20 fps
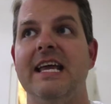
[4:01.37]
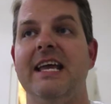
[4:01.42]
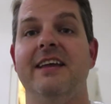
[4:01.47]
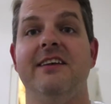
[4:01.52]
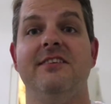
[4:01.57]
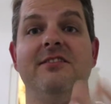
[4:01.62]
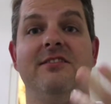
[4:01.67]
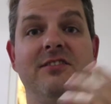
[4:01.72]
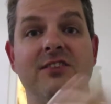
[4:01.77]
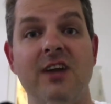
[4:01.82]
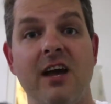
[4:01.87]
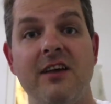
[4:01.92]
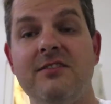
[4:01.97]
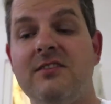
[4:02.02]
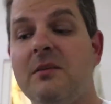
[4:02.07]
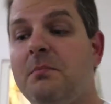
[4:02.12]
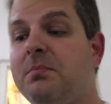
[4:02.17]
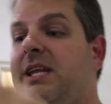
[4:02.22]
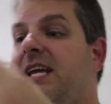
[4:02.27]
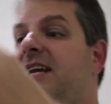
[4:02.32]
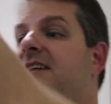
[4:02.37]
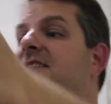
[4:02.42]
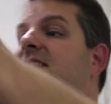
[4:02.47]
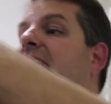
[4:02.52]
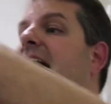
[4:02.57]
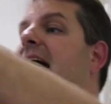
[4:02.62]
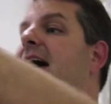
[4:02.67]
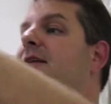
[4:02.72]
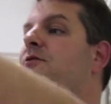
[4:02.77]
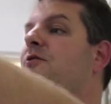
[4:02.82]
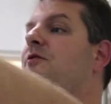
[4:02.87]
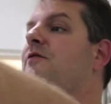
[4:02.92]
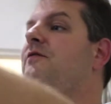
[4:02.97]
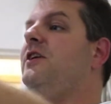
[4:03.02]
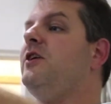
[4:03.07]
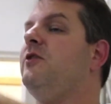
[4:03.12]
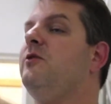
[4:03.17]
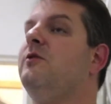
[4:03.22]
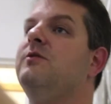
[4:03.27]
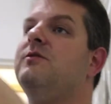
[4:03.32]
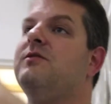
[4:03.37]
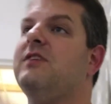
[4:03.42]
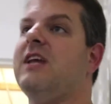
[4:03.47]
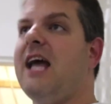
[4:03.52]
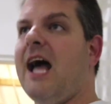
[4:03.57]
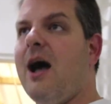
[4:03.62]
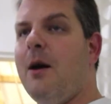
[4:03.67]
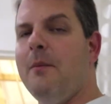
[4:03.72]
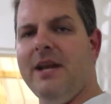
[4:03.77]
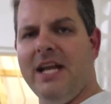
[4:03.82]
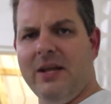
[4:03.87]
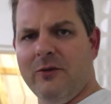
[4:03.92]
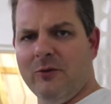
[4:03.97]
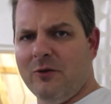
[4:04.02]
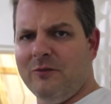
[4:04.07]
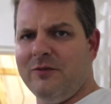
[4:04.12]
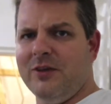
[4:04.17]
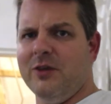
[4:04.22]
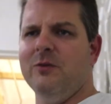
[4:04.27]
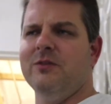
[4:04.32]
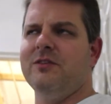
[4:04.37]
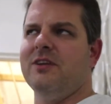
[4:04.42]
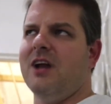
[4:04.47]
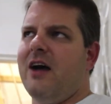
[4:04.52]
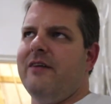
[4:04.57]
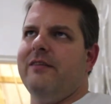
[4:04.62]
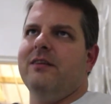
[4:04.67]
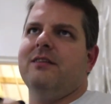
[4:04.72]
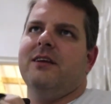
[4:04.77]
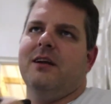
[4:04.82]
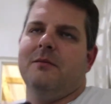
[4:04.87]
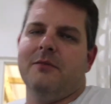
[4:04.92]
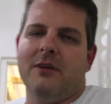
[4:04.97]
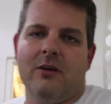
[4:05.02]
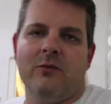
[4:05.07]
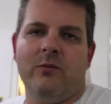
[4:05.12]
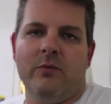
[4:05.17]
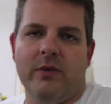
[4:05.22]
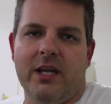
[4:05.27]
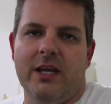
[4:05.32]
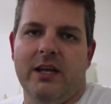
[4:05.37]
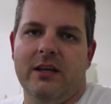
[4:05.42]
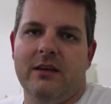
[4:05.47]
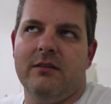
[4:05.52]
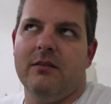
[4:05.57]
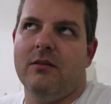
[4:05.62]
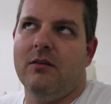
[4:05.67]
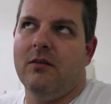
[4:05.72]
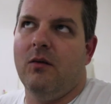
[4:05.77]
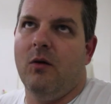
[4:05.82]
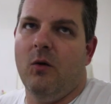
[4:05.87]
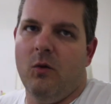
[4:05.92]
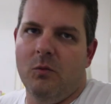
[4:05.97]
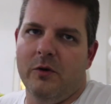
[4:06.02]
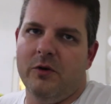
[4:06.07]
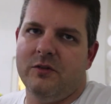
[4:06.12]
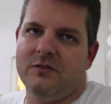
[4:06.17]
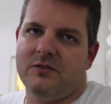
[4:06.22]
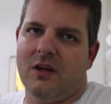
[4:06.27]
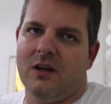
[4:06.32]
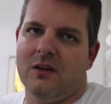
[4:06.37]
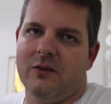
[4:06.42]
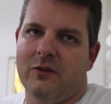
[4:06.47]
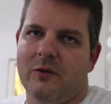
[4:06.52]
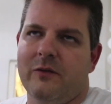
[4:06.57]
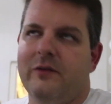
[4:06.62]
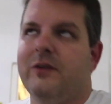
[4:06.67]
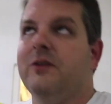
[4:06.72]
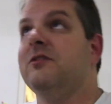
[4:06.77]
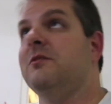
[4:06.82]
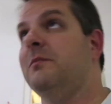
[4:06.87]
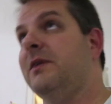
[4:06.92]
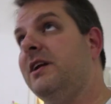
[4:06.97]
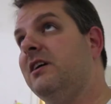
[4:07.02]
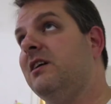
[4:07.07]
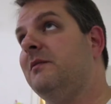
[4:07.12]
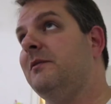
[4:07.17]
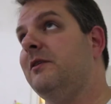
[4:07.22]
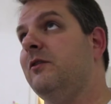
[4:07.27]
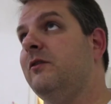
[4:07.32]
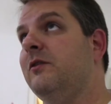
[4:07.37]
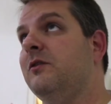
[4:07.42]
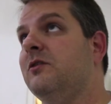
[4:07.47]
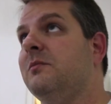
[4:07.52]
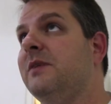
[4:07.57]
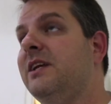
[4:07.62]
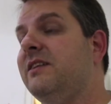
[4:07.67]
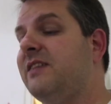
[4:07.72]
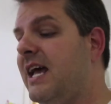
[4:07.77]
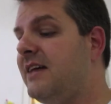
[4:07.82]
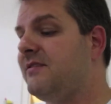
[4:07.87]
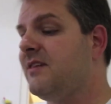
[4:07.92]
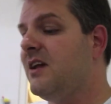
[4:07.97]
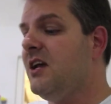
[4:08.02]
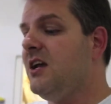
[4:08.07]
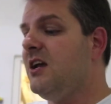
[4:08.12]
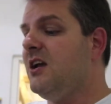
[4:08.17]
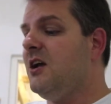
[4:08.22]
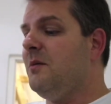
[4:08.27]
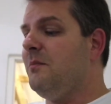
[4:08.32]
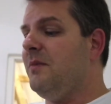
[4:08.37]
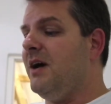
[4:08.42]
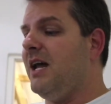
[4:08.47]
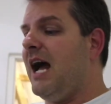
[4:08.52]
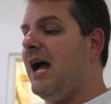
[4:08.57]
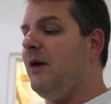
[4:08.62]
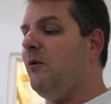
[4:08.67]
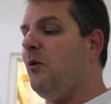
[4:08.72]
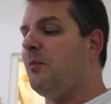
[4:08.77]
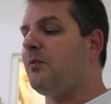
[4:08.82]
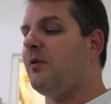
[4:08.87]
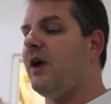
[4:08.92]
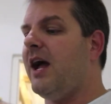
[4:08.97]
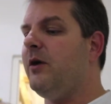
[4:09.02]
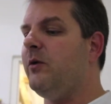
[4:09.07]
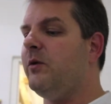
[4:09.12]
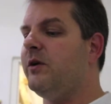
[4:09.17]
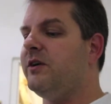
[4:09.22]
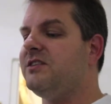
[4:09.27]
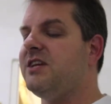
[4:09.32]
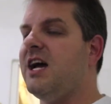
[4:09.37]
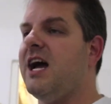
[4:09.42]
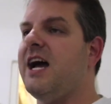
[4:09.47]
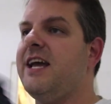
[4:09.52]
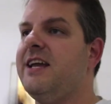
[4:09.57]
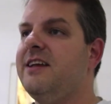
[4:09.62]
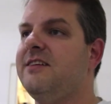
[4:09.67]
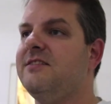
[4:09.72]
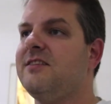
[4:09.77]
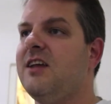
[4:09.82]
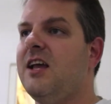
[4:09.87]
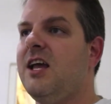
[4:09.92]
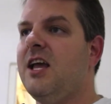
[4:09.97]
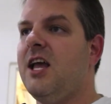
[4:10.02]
is, does the place have reviews? How many reviews? And obviously I'm gonna read almost all of the reviews depending on how many reviews the place has, but I will prioritize